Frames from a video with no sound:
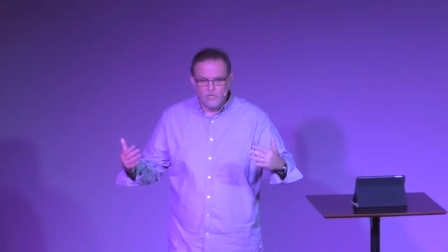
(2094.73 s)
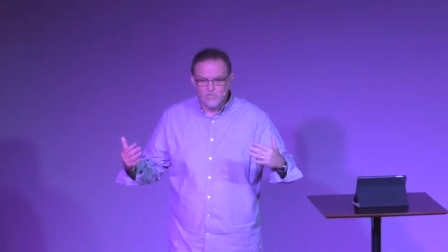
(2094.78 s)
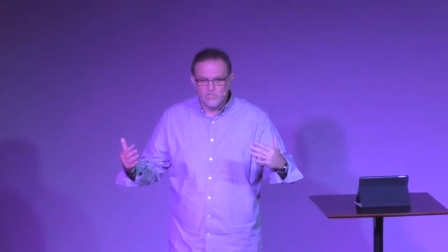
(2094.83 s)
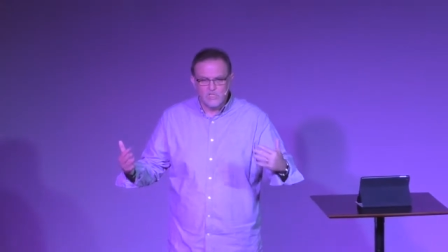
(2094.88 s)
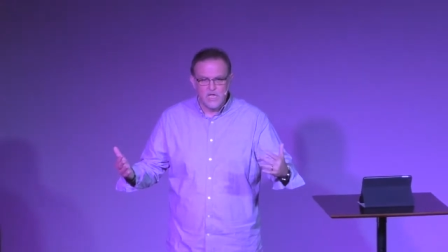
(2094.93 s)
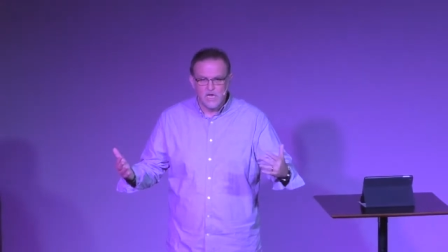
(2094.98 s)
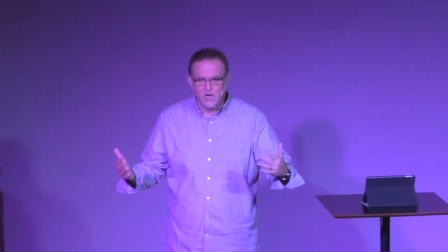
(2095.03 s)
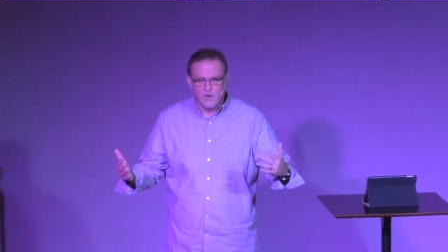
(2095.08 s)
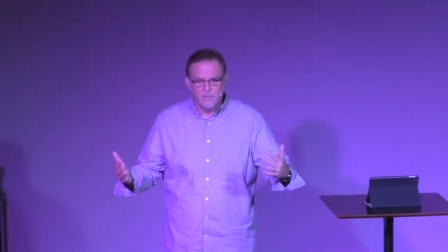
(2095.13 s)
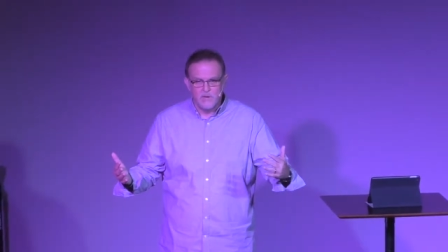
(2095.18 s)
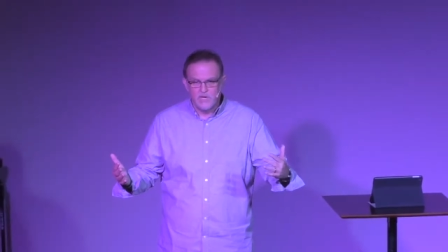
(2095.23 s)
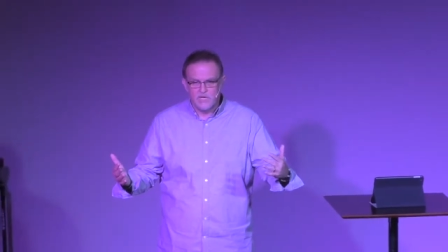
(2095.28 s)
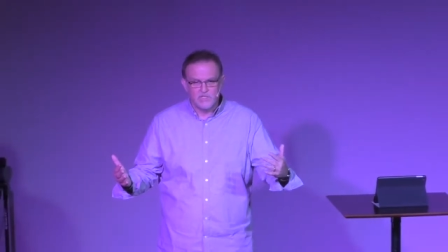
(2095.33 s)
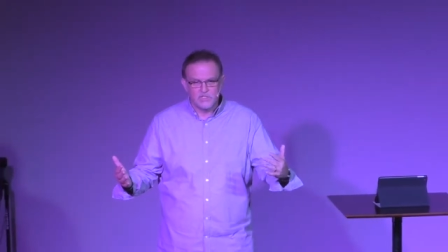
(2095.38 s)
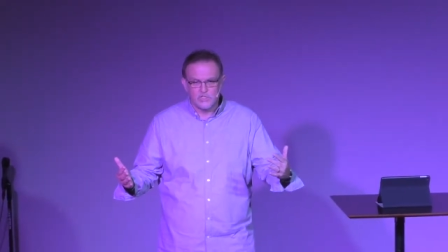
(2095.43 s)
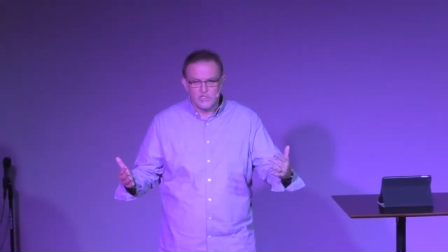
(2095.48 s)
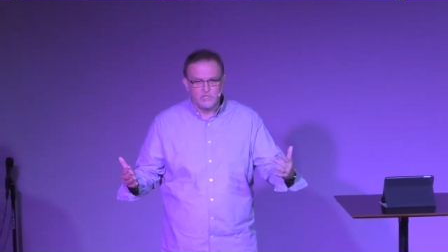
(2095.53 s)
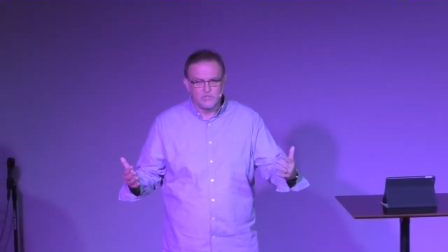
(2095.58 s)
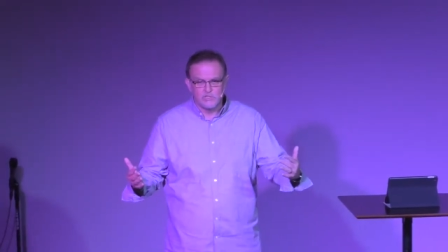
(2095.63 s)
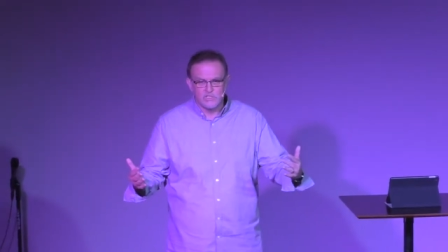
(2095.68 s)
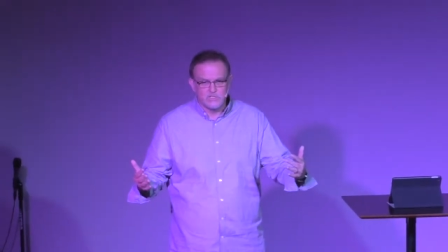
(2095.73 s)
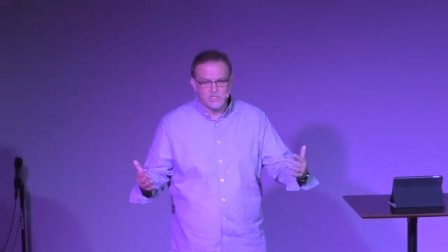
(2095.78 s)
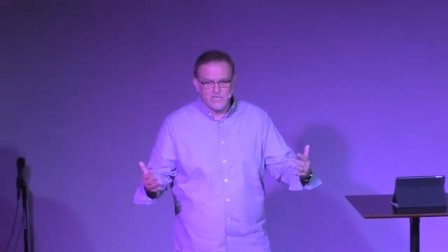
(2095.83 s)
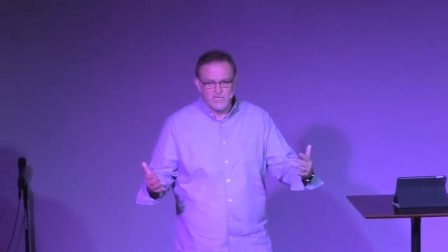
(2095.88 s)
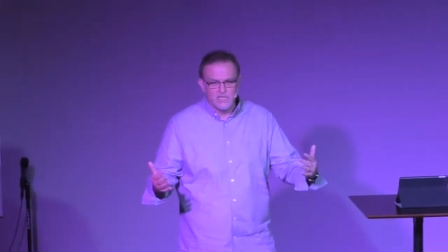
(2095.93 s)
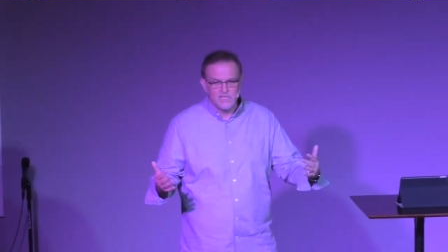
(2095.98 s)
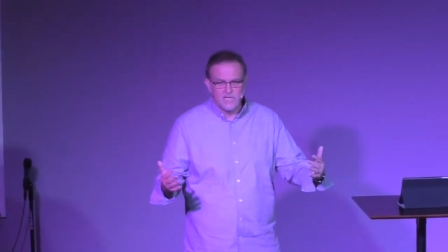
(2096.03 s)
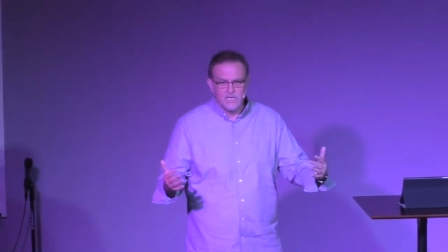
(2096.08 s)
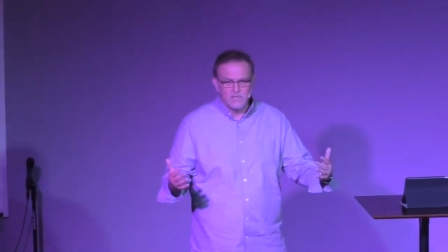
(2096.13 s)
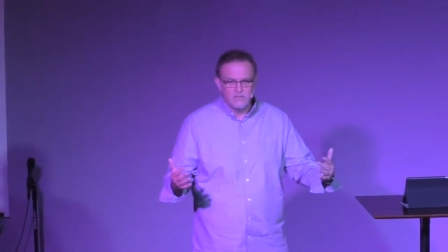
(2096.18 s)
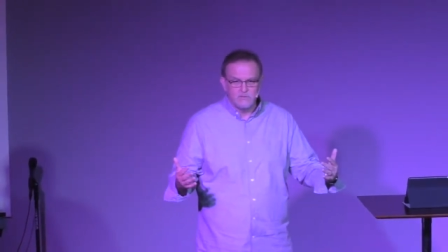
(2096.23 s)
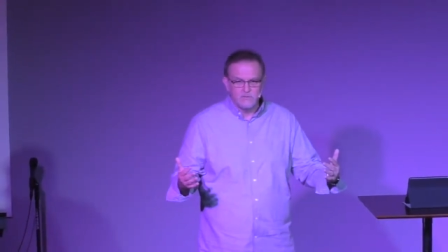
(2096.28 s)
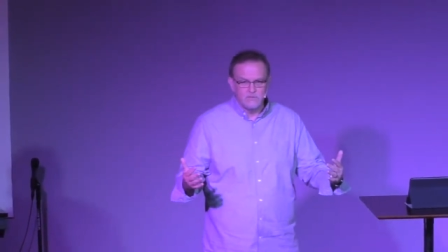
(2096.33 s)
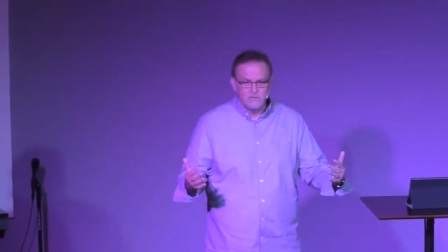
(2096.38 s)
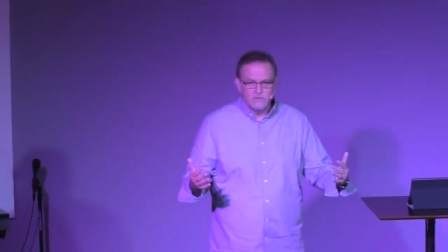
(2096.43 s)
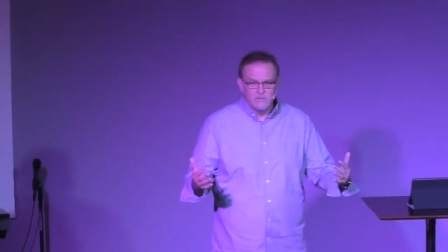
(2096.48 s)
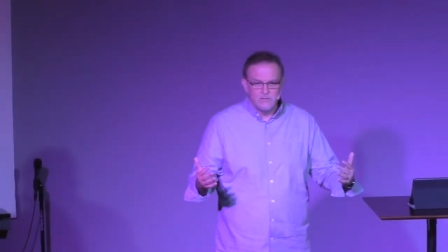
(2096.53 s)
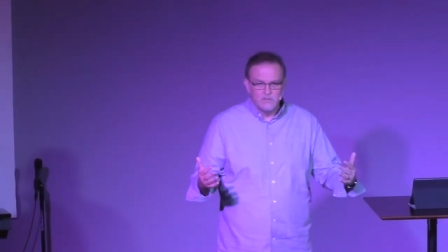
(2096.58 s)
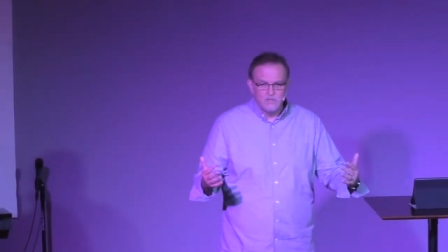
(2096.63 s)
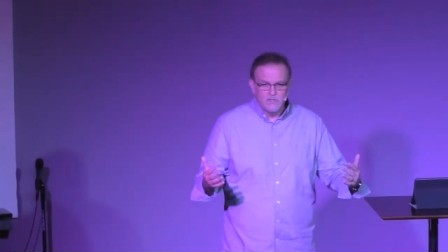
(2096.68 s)
We're just not going to make excuses like that.
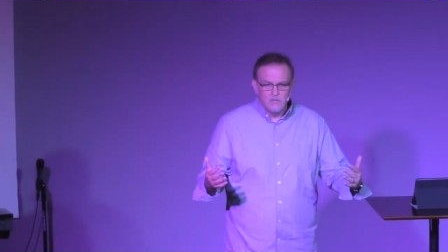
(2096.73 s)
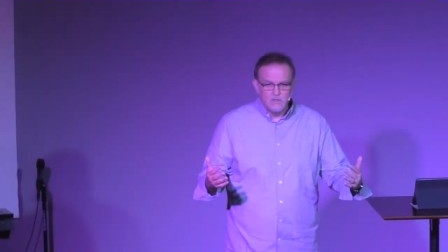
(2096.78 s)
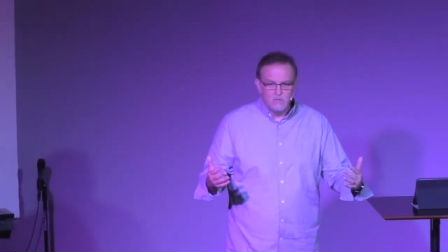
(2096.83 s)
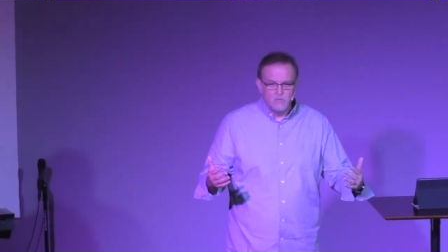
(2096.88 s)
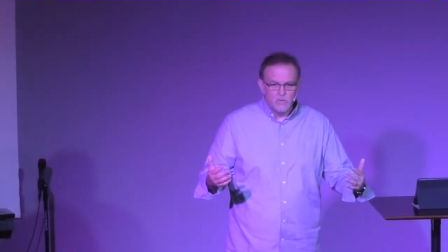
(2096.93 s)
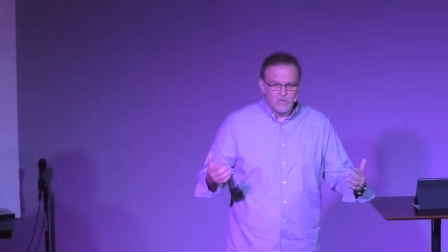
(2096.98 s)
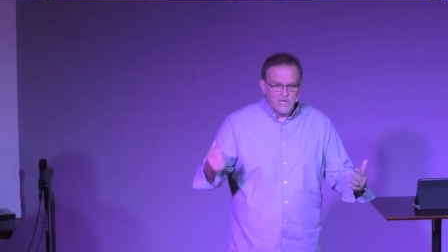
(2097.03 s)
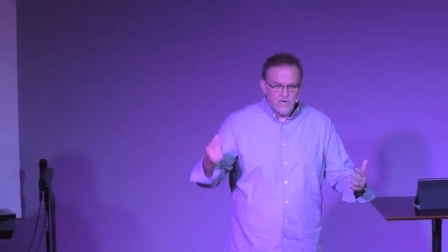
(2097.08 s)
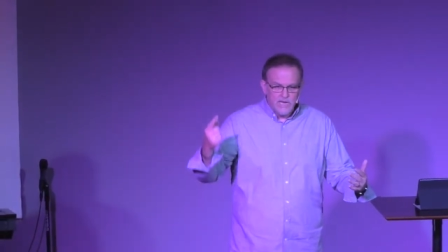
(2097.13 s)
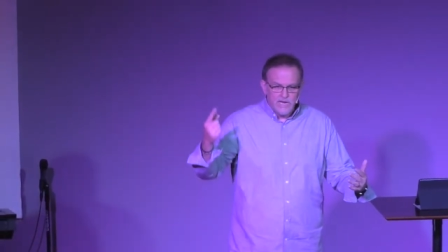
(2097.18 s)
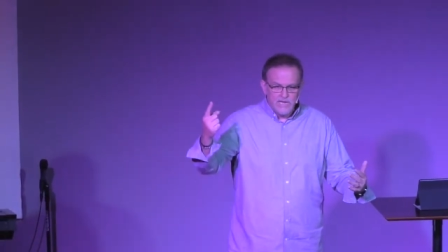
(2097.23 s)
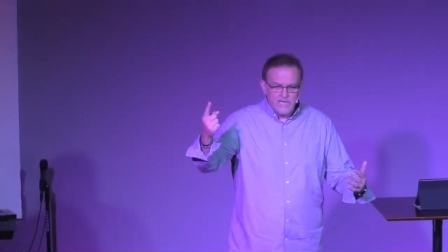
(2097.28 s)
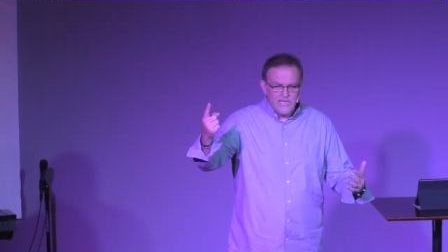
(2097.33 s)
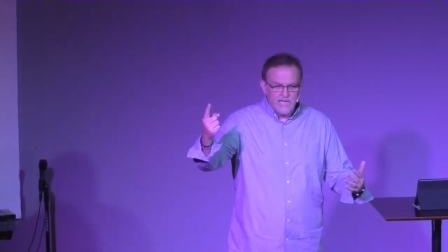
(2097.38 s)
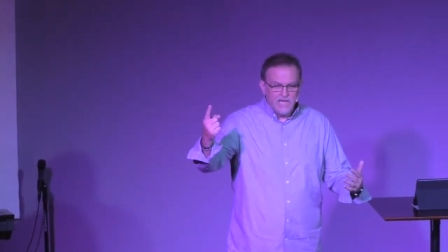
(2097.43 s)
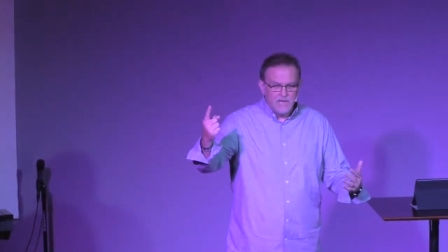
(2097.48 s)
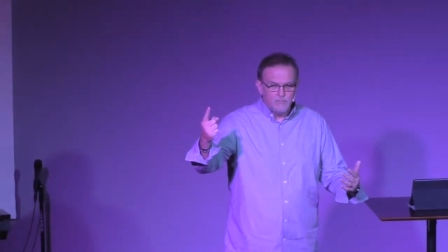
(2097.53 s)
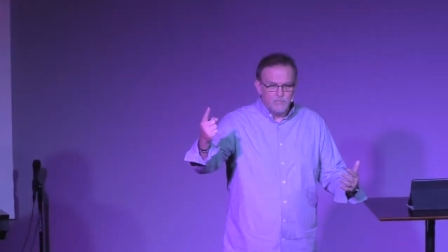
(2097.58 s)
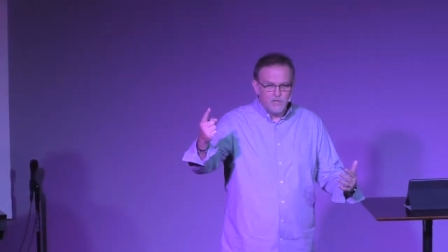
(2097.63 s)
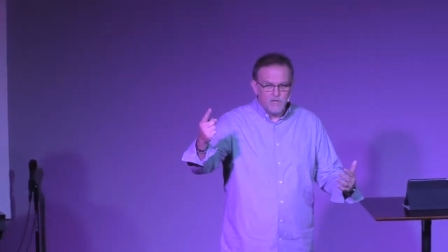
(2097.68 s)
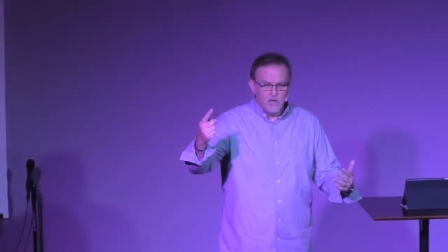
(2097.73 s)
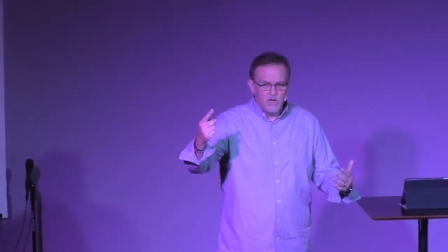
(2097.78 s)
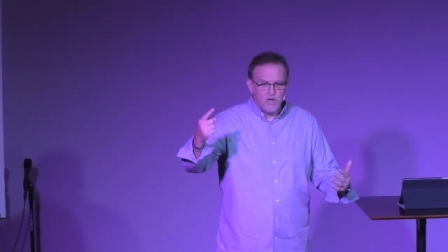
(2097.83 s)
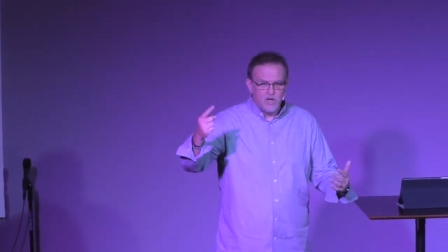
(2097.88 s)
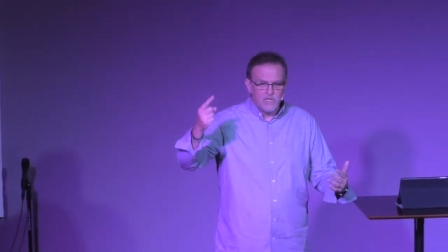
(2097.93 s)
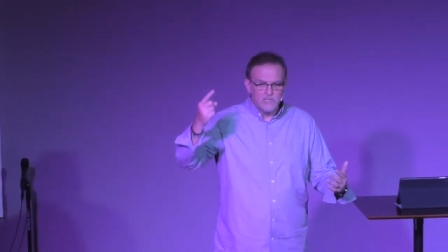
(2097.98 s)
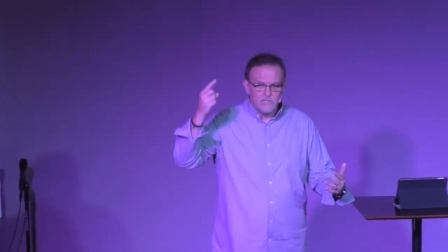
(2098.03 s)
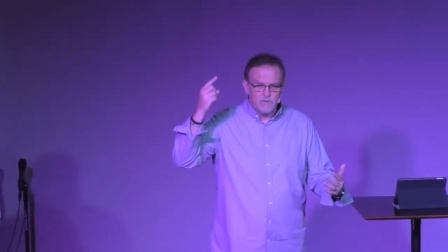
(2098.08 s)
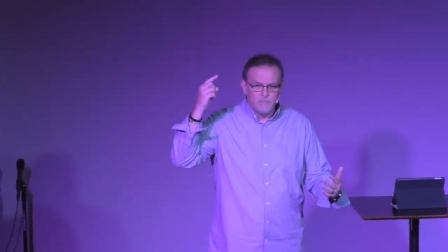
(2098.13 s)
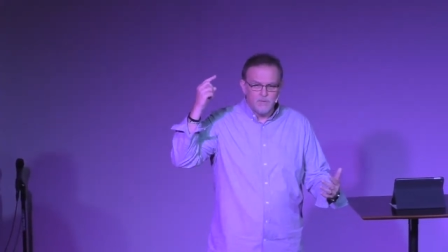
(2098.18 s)
Well, God, I can't because.